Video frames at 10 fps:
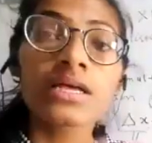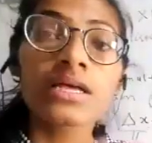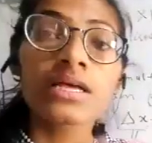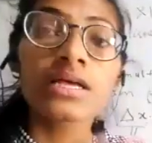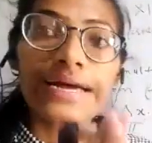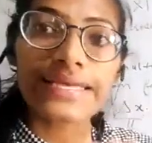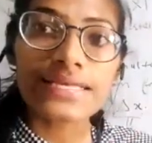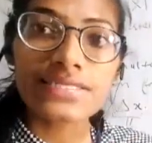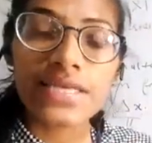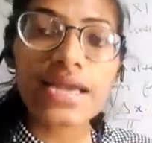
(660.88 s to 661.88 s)
the
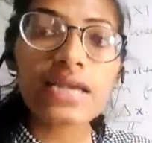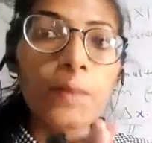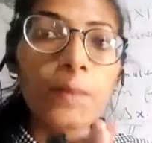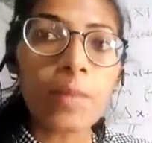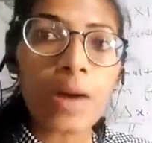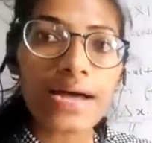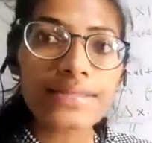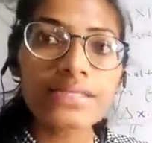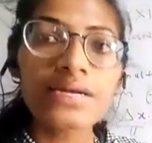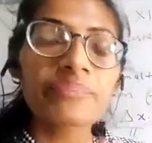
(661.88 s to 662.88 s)
exact path,
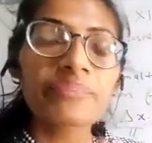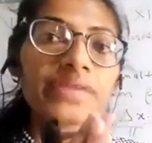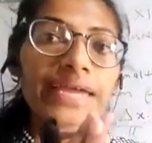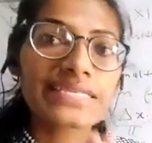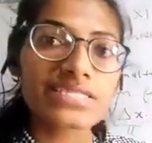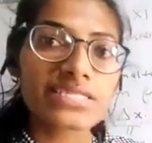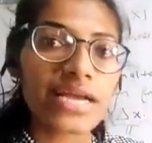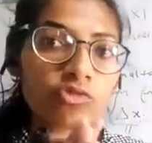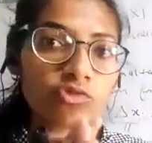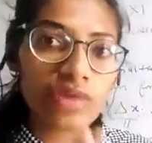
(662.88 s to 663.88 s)
the
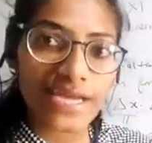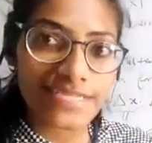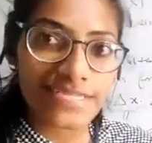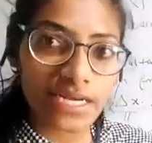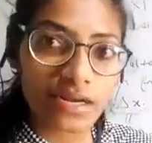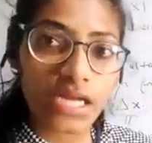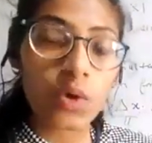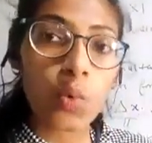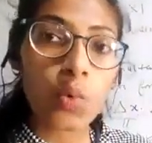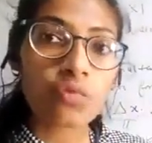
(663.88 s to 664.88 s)
exact trajectory,
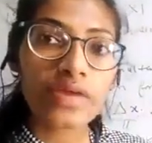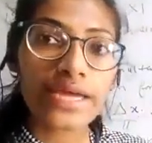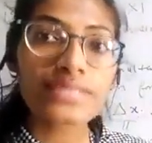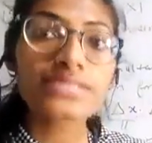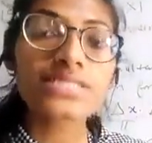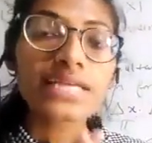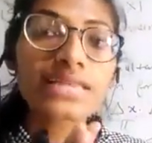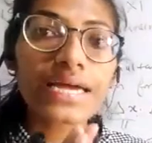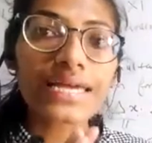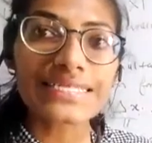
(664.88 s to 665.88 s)
or we can say
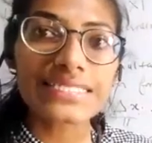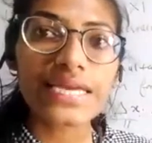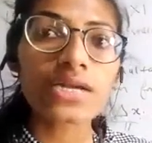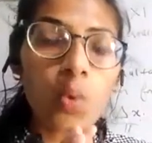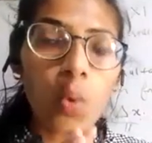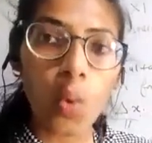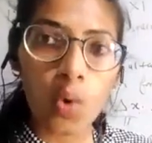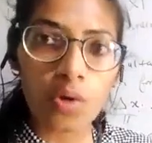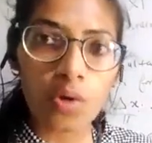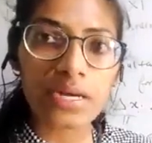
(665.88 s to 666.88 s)
the exact
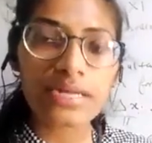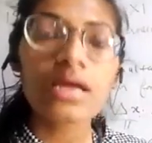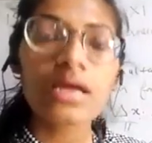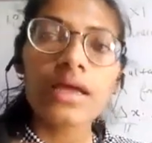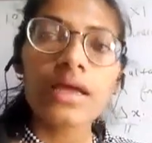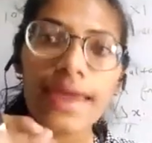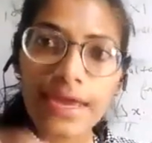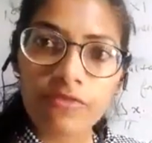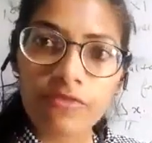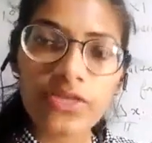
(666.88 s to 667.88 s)
orbit
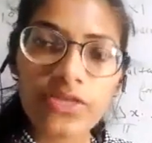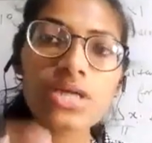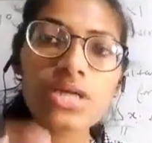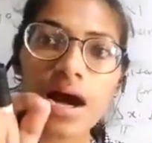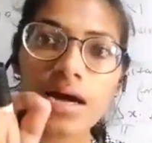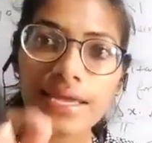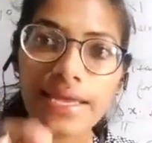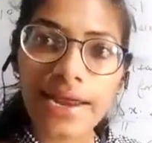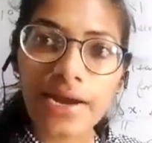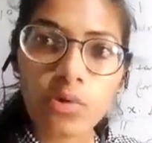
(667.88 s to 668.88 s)
in which our
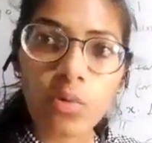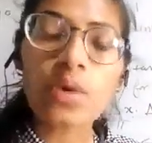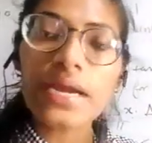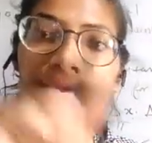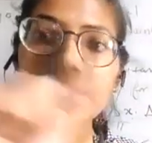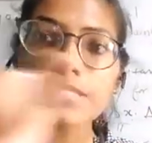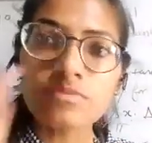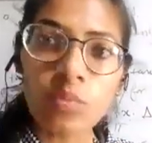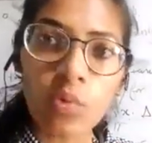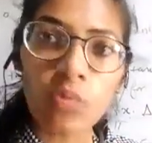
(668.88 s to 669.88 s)
electron is
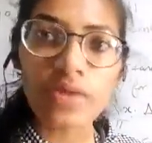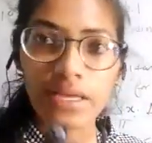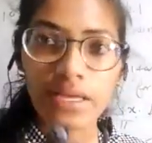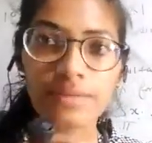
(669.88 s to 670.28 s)
moving.